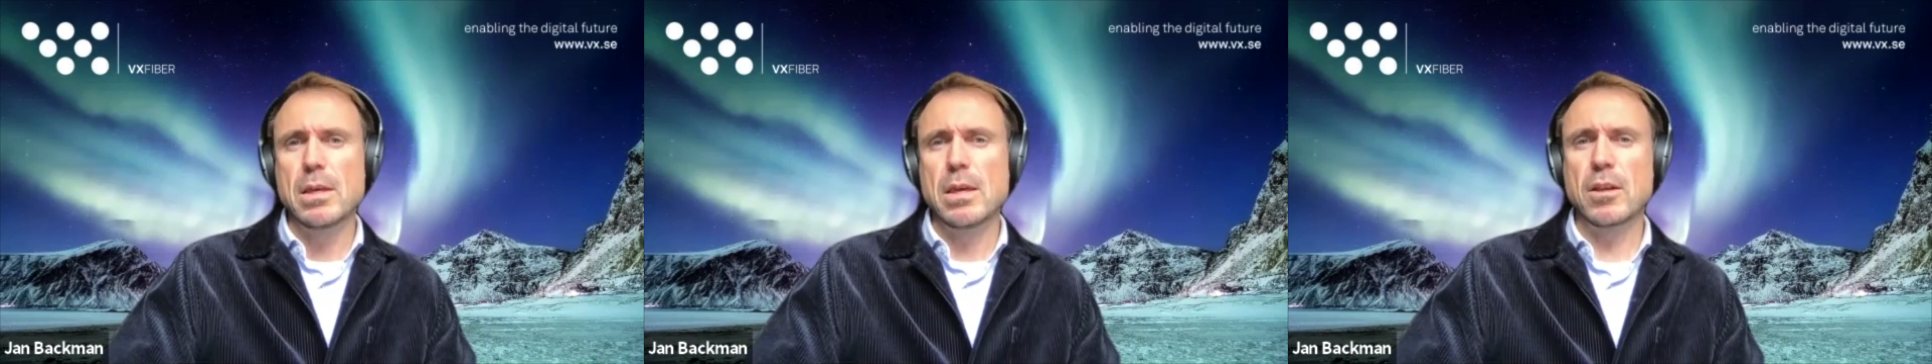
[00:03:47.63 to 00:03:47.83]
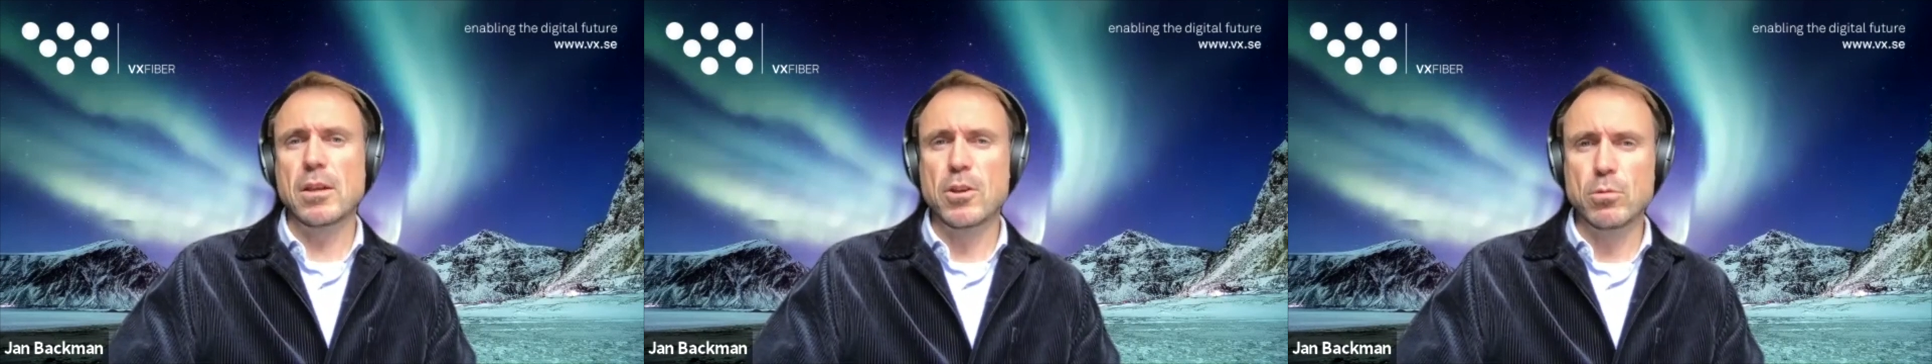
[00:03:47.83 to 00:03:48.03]

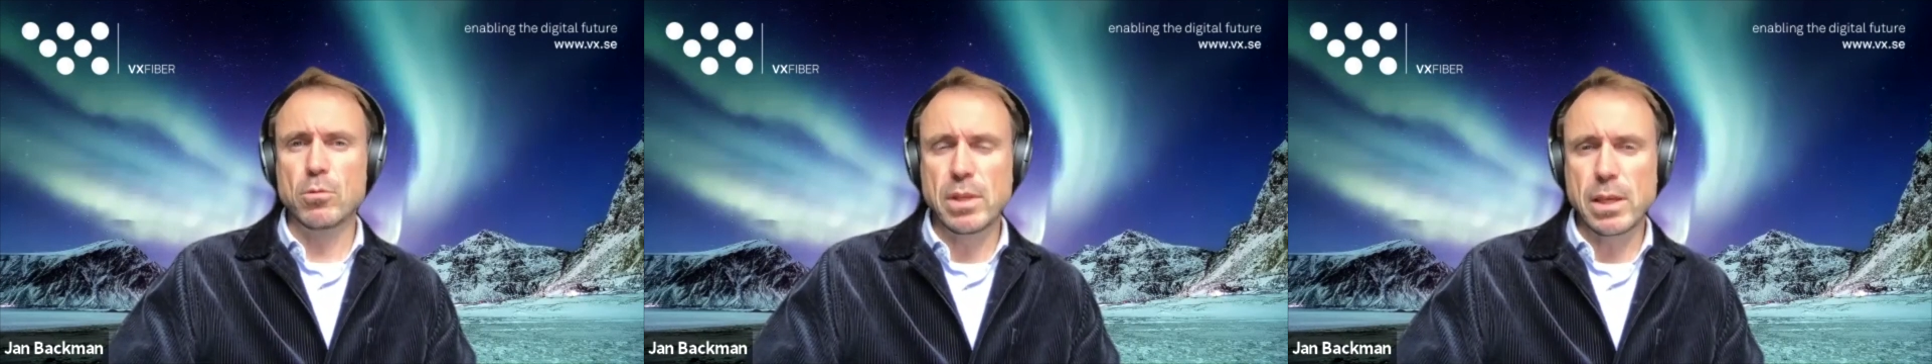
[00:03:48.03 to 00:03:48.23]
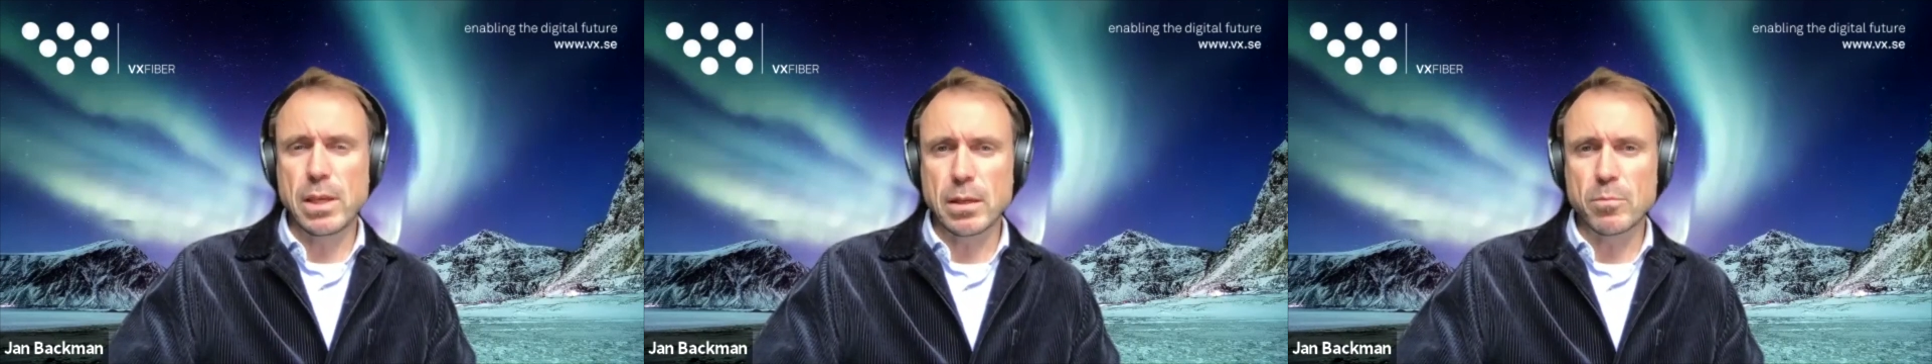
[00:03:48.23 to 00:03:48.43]

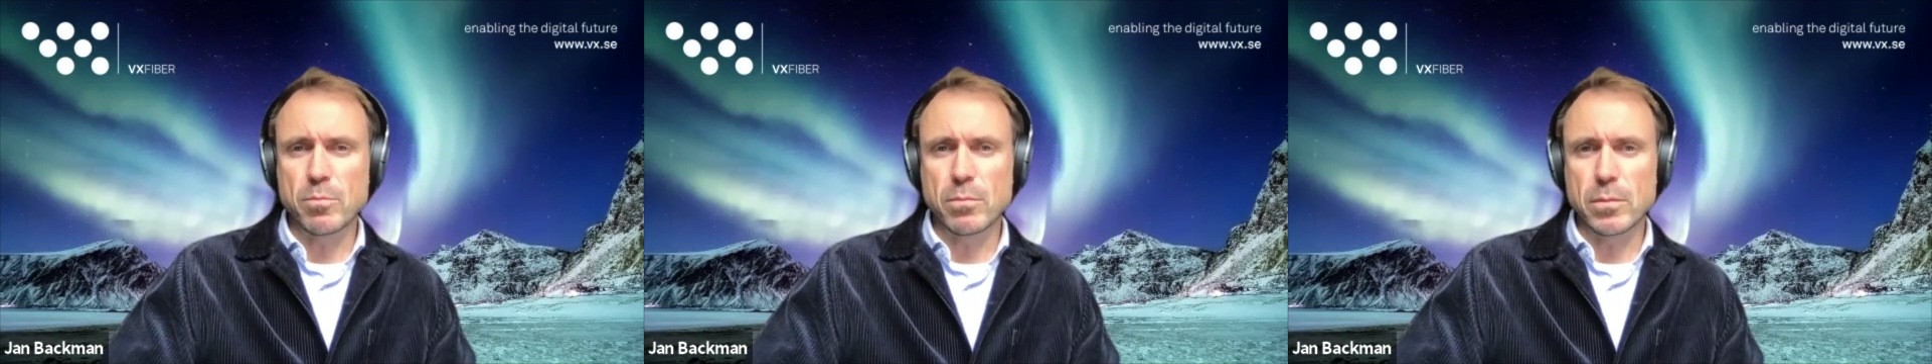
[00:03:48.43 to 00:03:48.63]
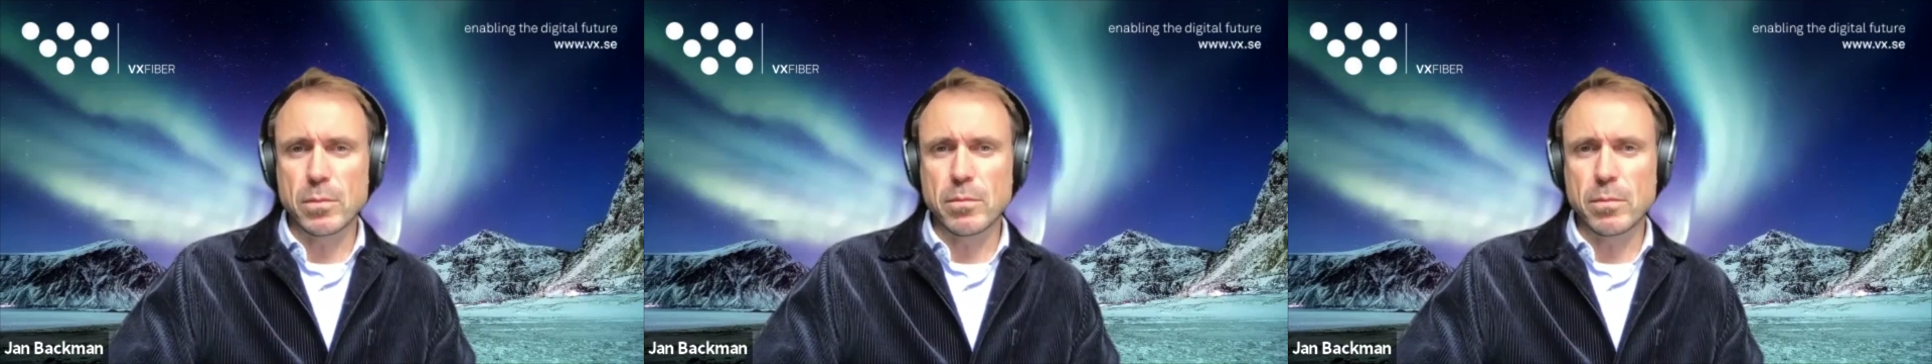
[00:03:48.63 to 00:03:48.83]
including
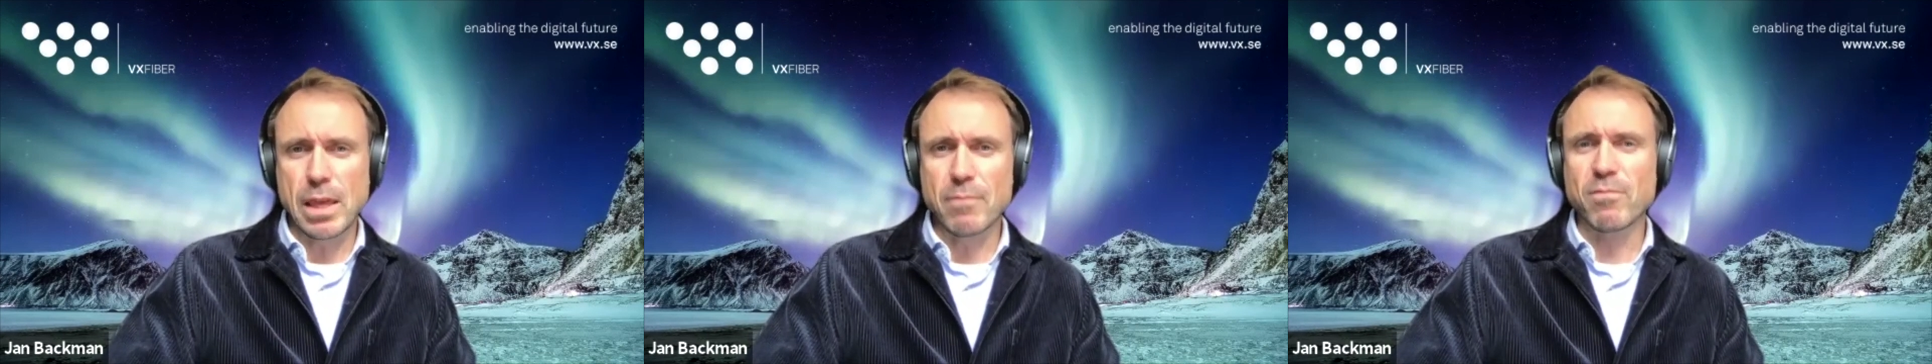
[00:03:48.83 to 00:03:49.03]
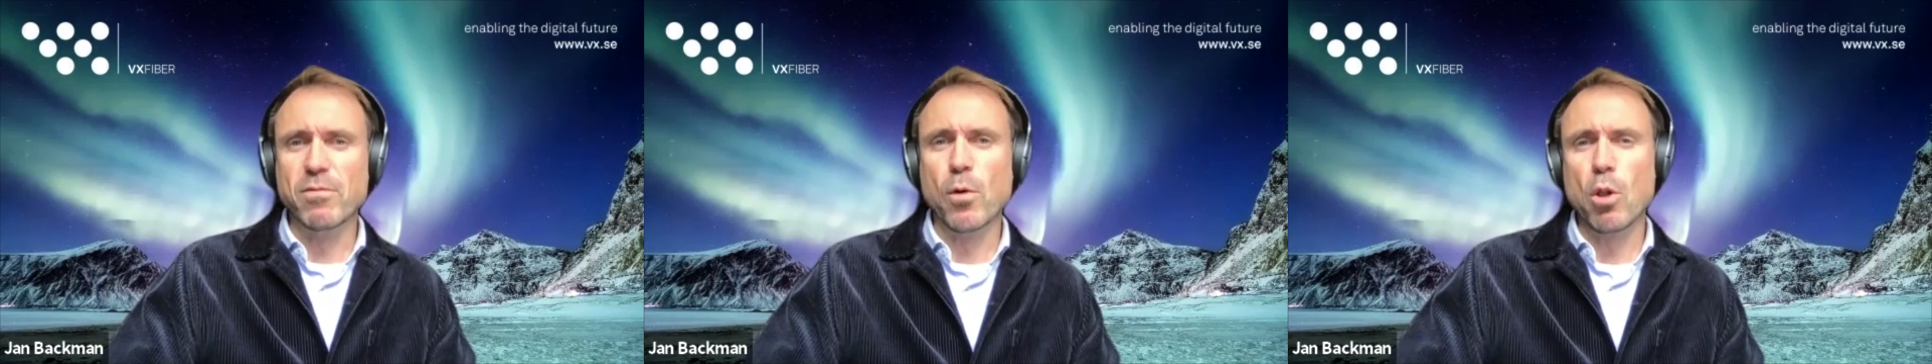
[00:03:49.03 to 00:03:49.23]

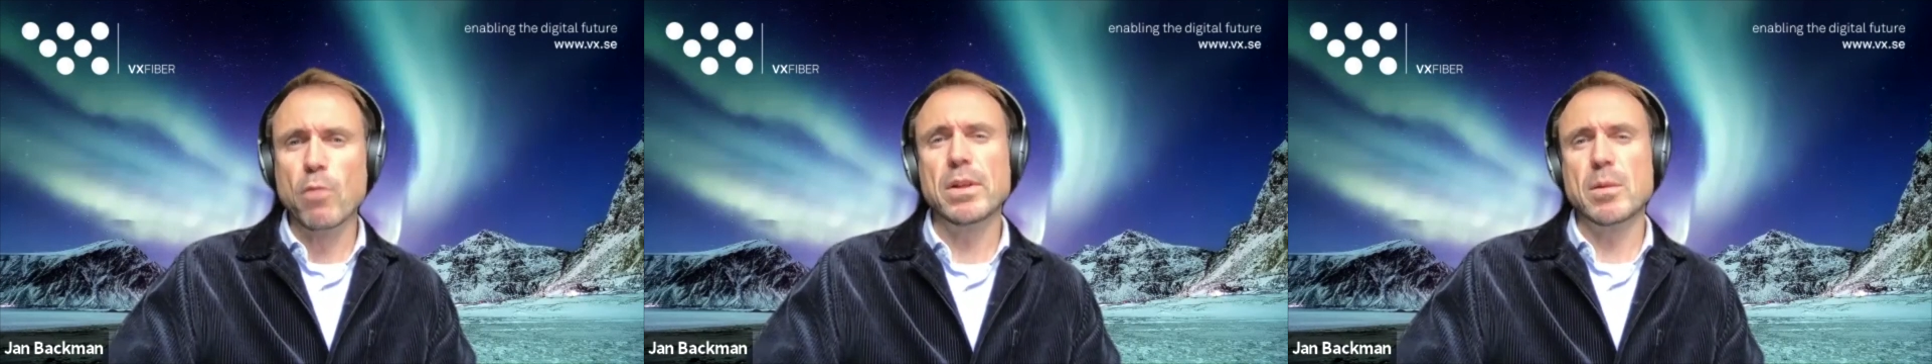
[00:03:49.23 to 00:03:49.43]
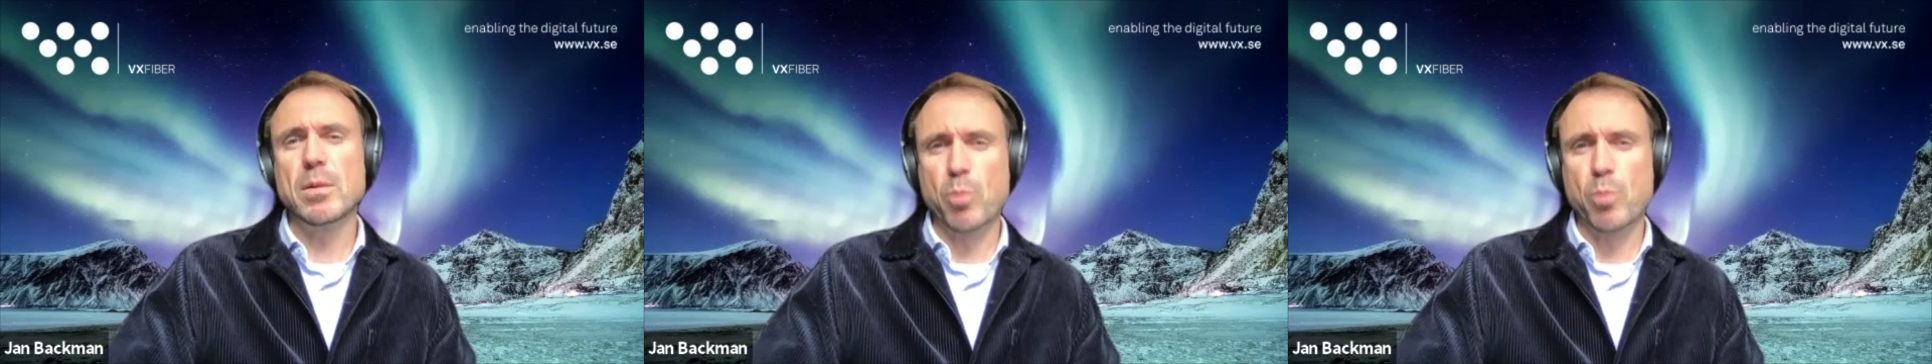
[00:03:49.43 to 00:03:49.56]
involving